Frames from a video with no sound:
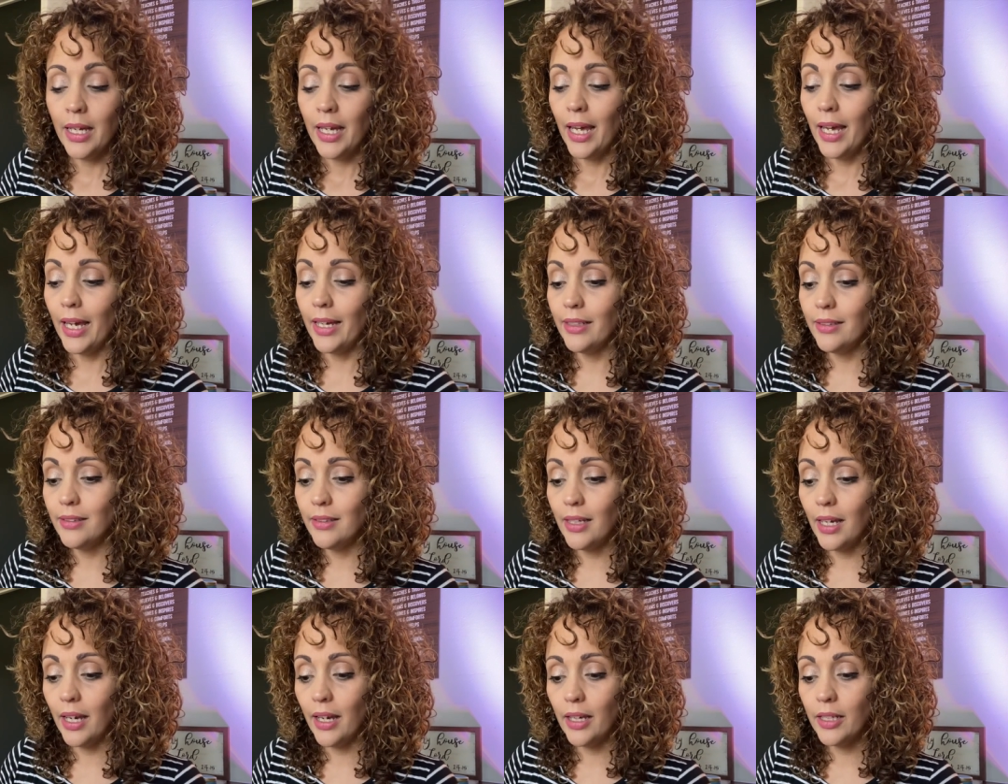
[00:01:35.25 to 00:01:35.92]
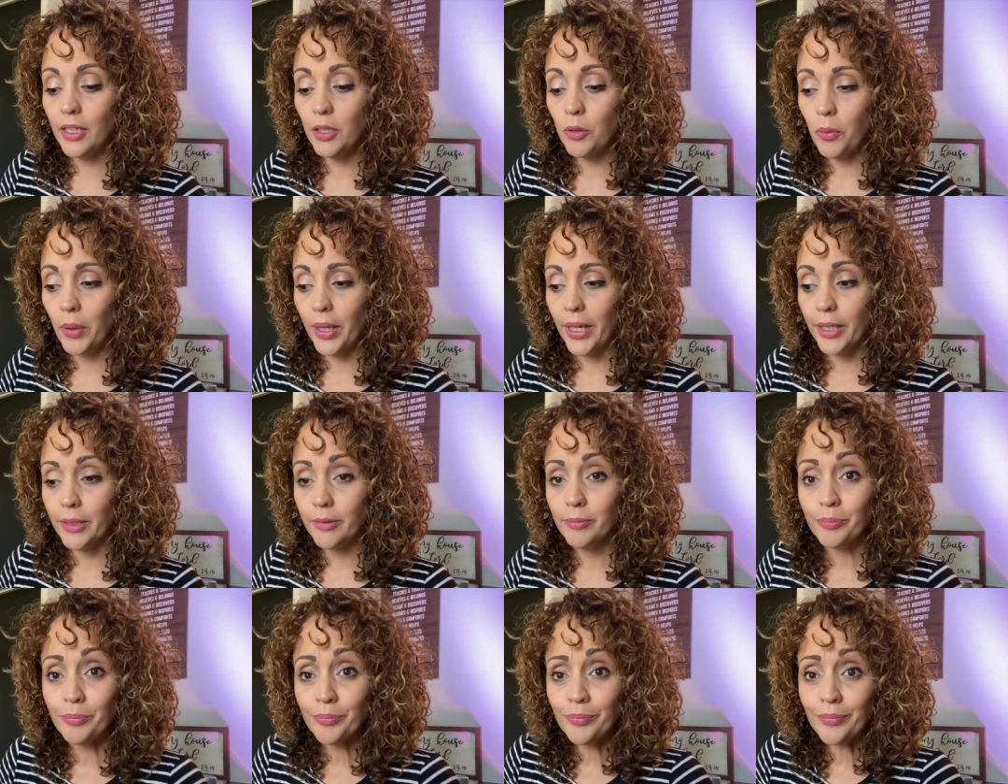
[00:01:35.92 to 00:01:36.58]
And
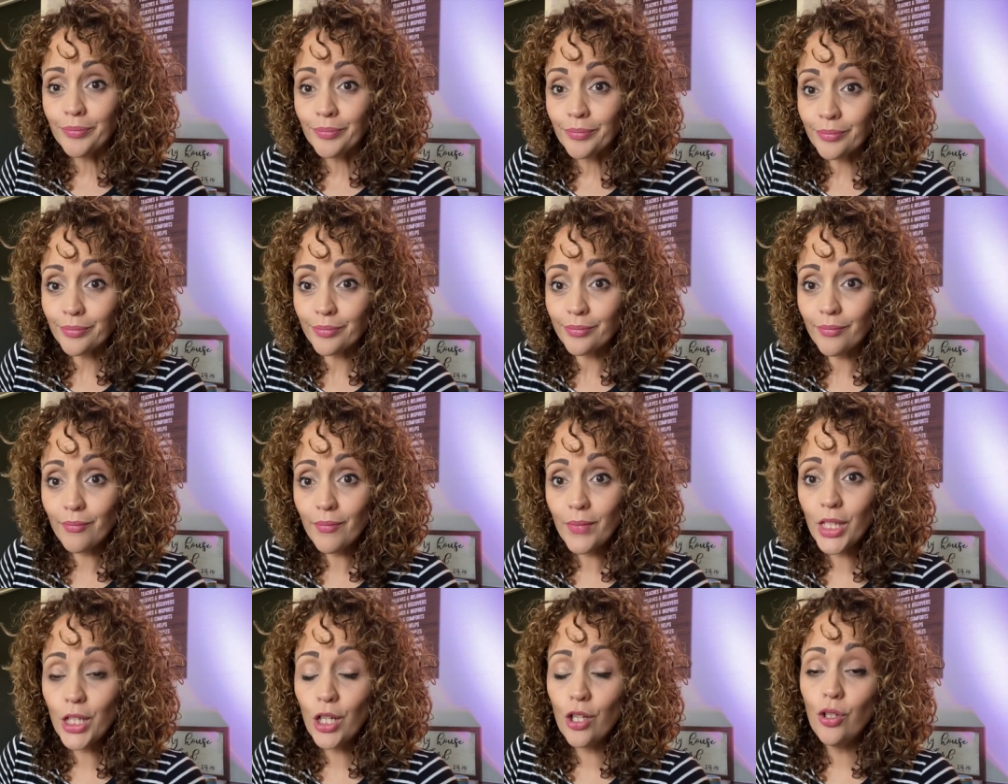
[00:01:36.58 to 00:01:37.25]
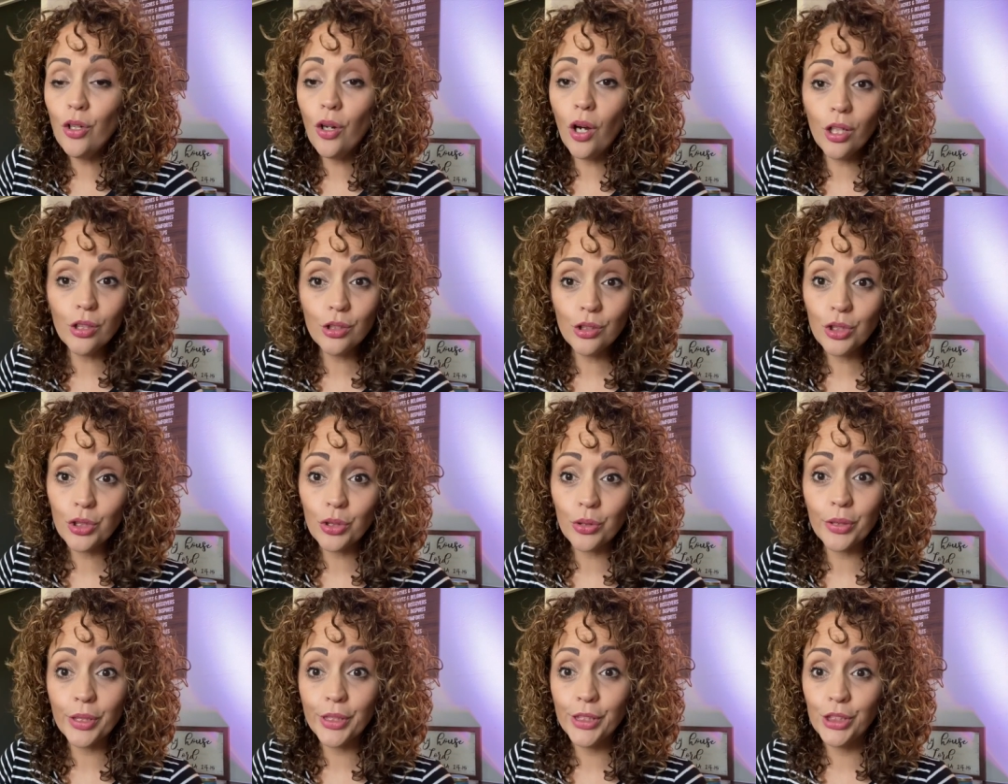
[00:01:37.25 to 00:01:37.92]
anyway, long
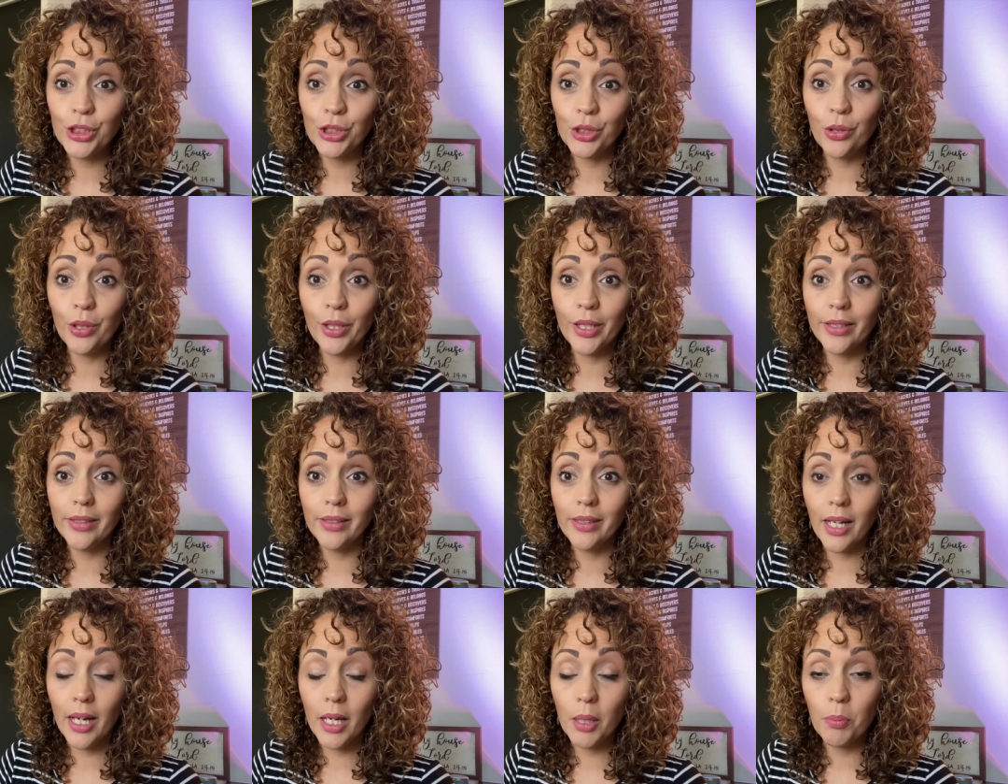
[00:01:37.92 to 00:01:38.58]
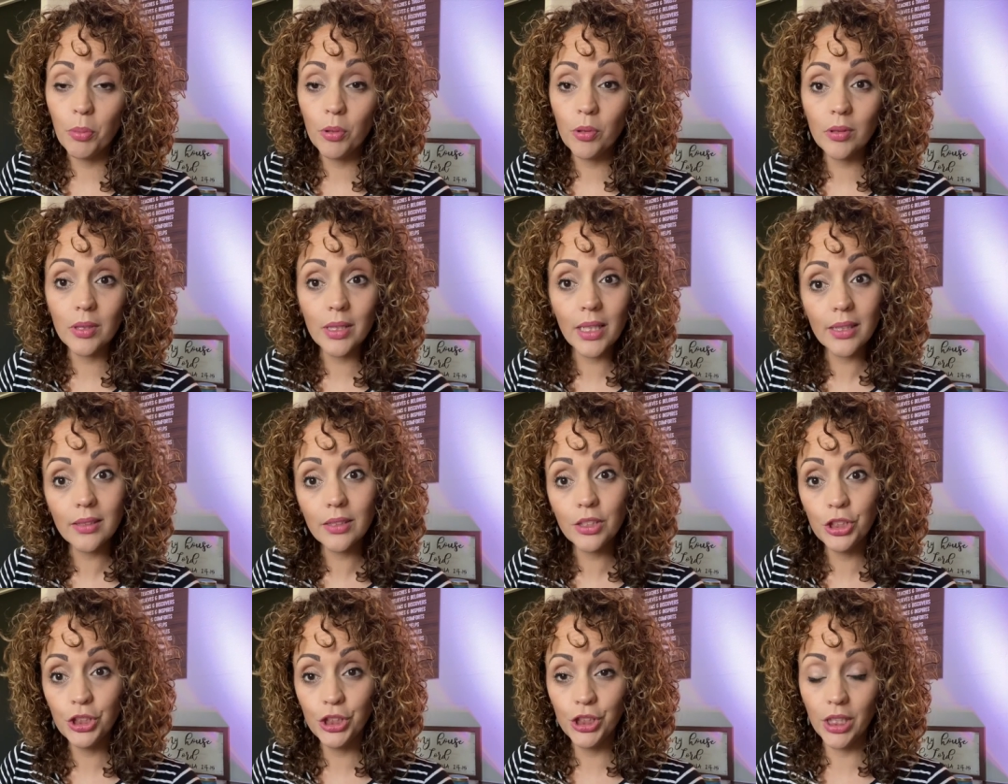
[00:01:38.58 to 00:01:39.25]
story short, I pulled
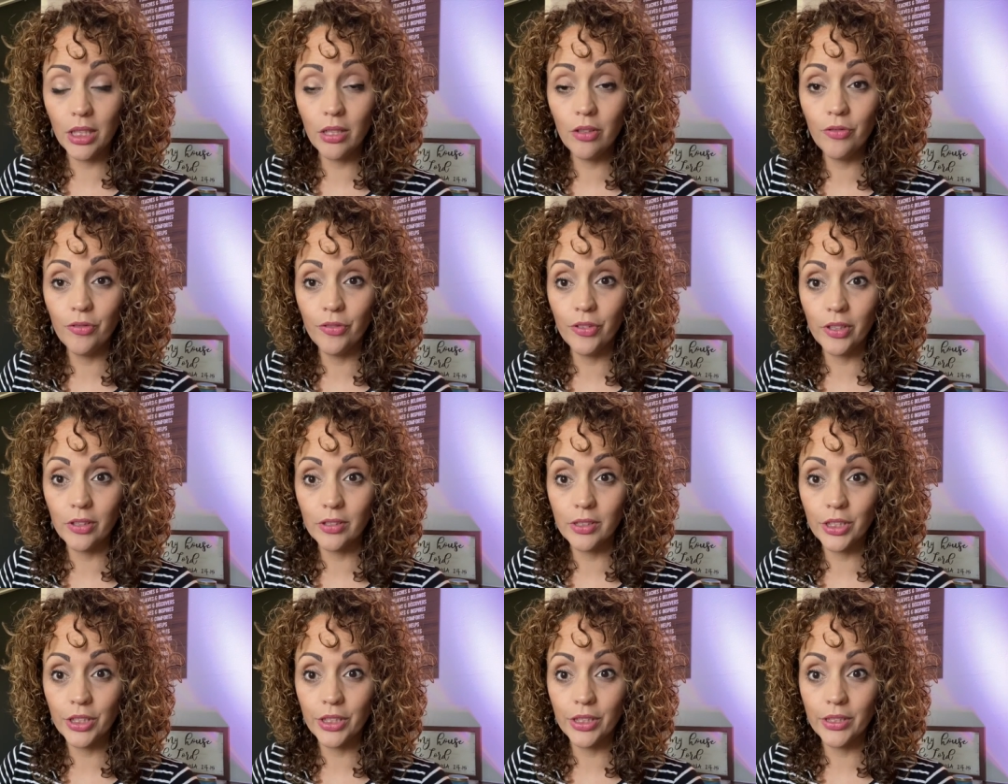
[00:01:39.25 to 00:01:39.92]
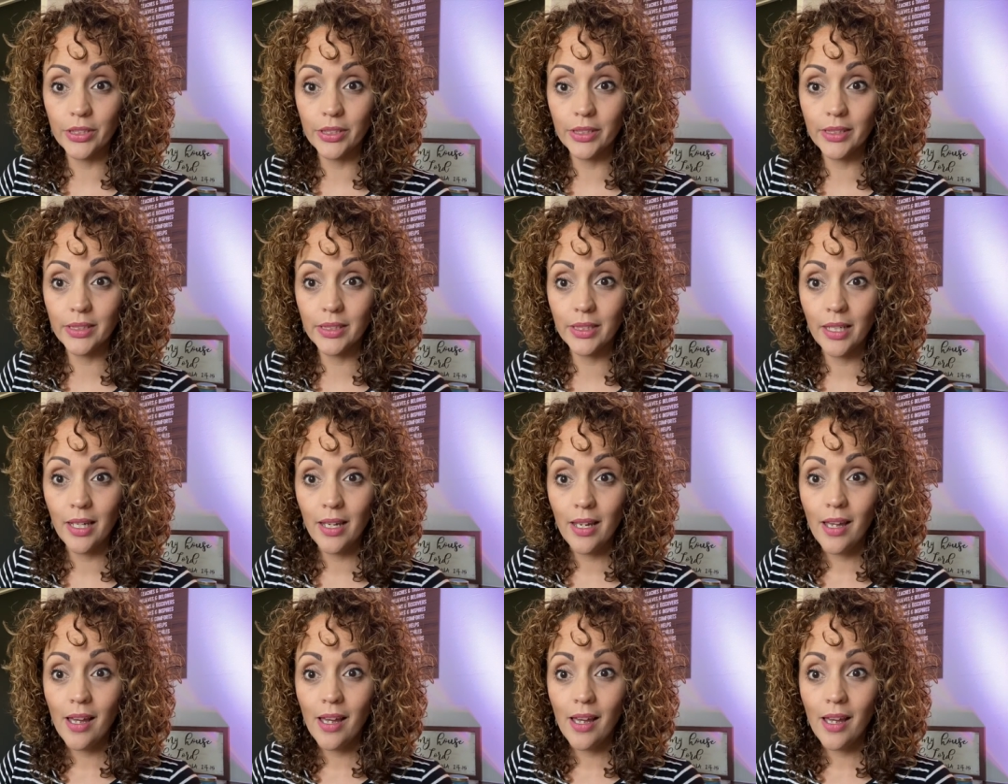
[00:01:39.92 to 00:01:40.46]
out the gel filters.